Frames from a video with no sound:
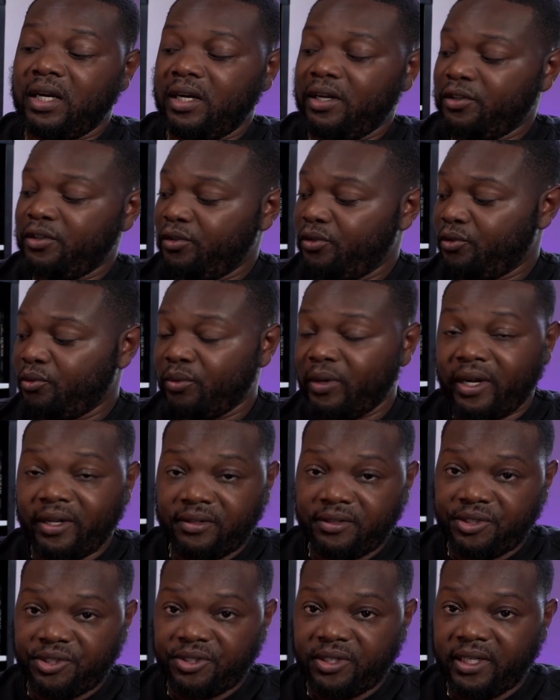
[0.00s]
throughout the
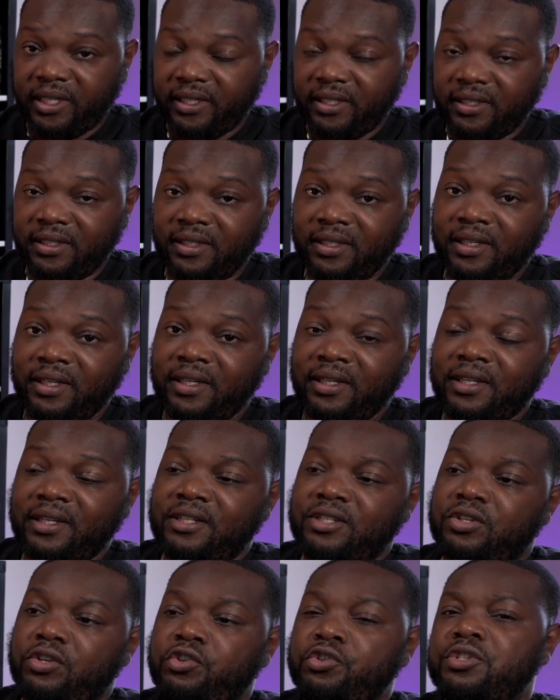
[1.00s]
trade.
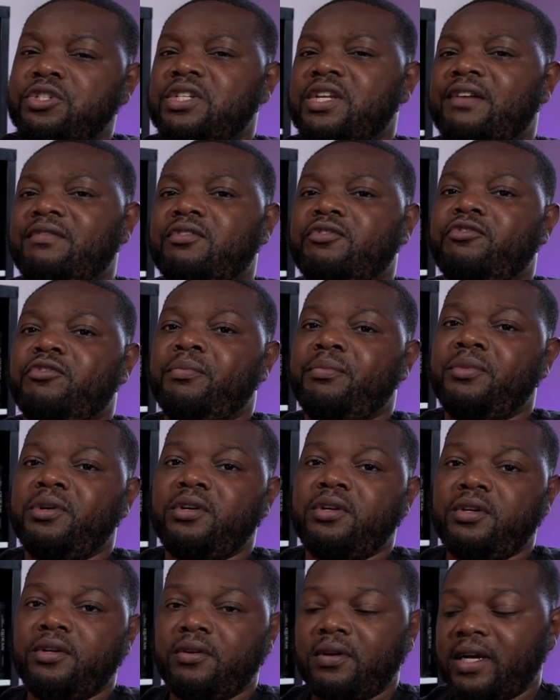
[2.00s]
So you just have to
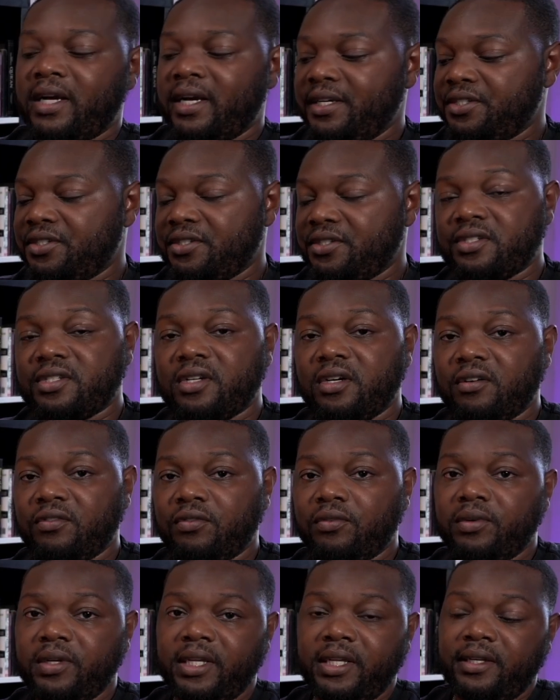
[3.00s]
familiarize yourself
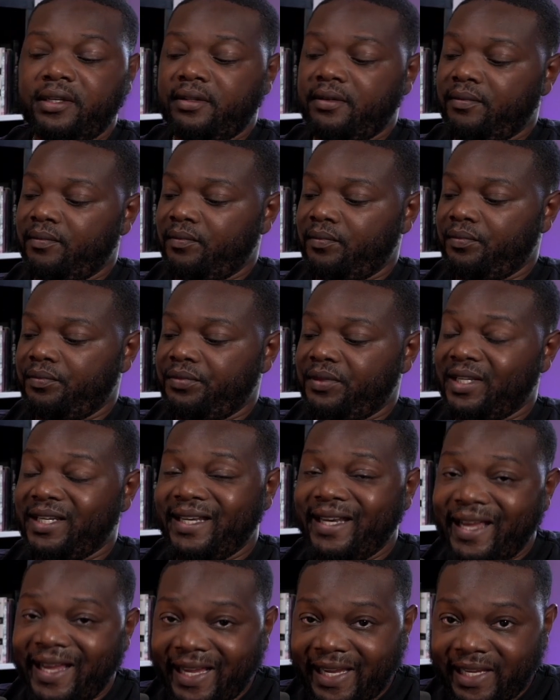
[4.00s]
with the
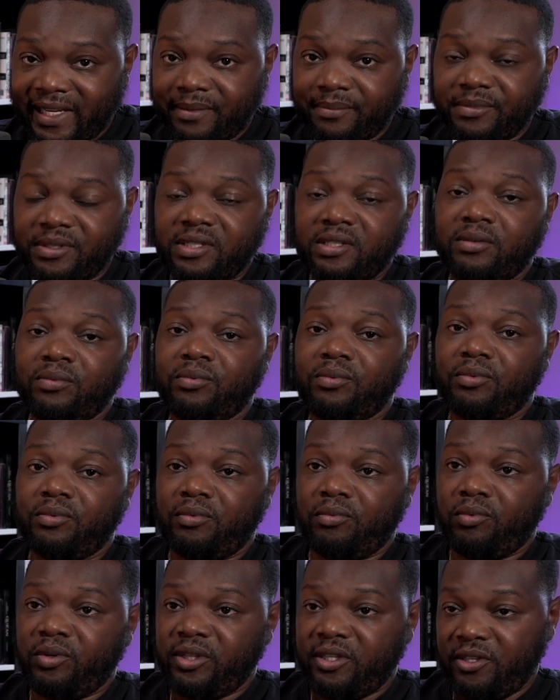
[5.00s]
names,
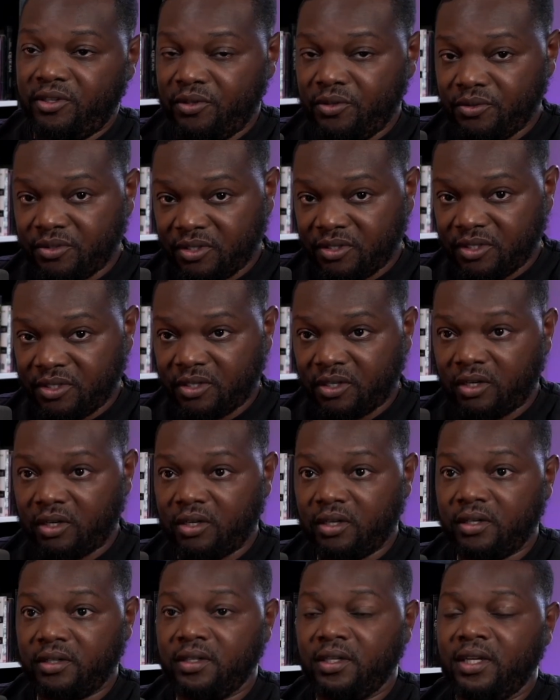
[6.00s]
what the uses
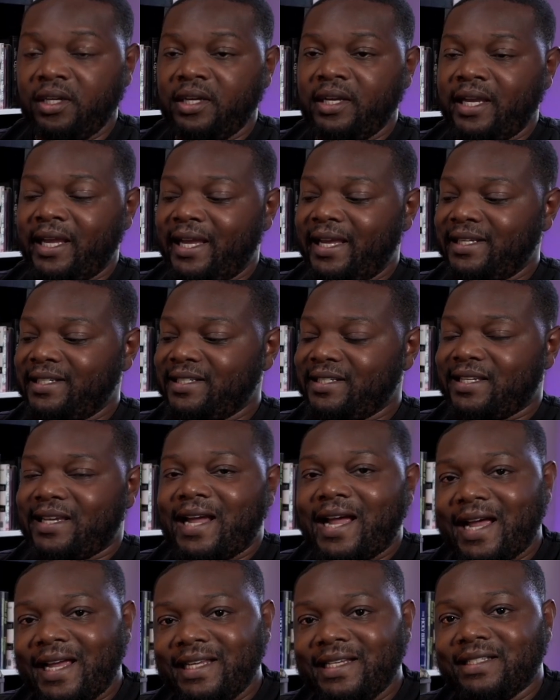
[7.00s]
are, and just
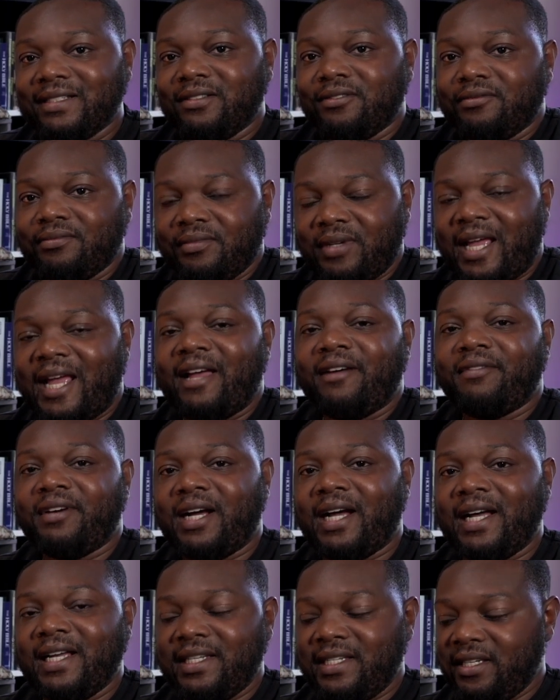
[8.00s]
kind of have an
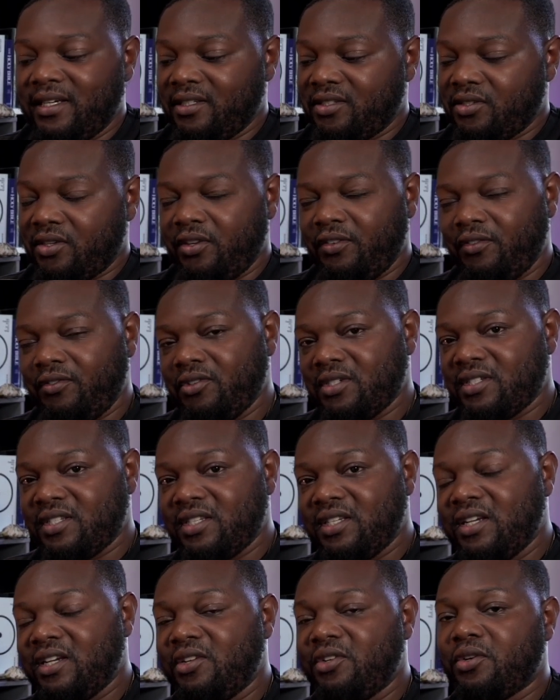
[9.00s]
idea. So you can
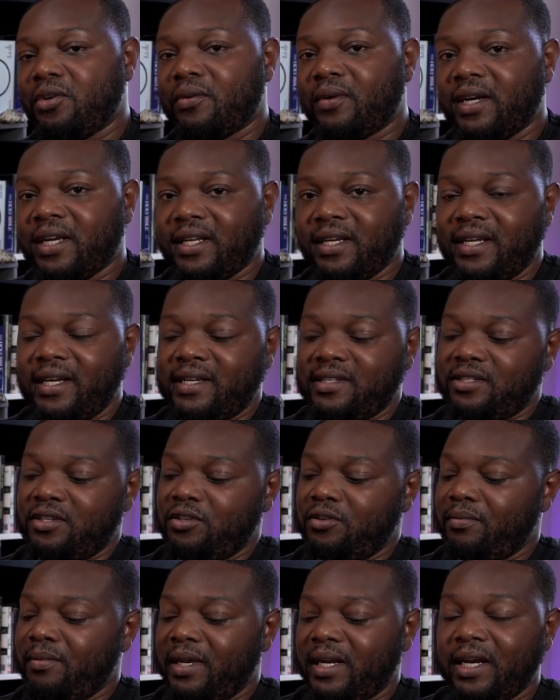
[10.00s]
see it, you can recognize it. You
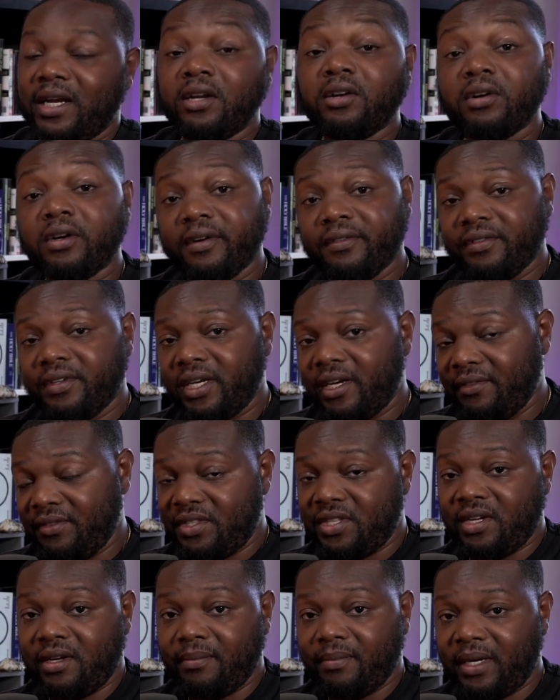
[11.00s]
may not know
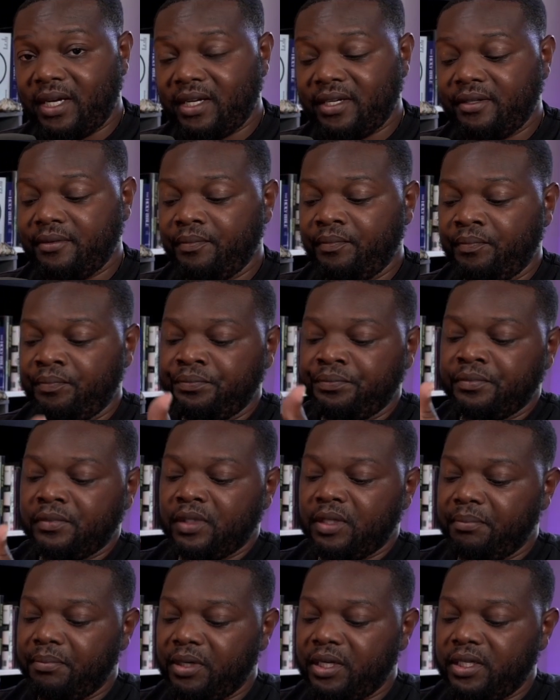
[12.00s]
everything about it,
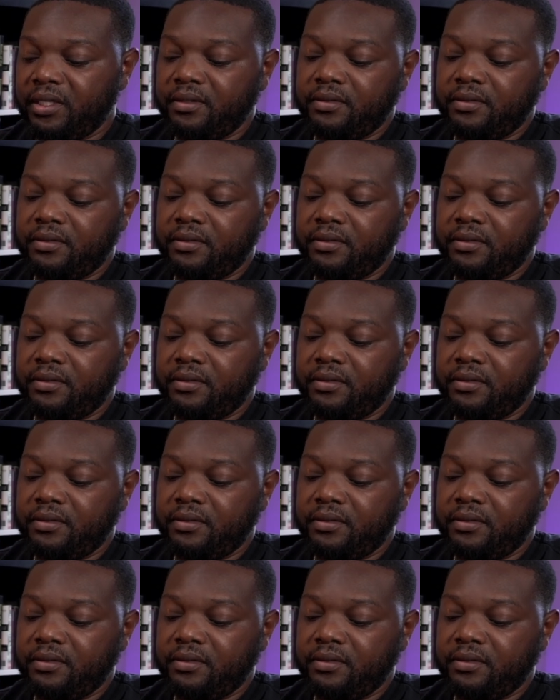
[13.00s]
but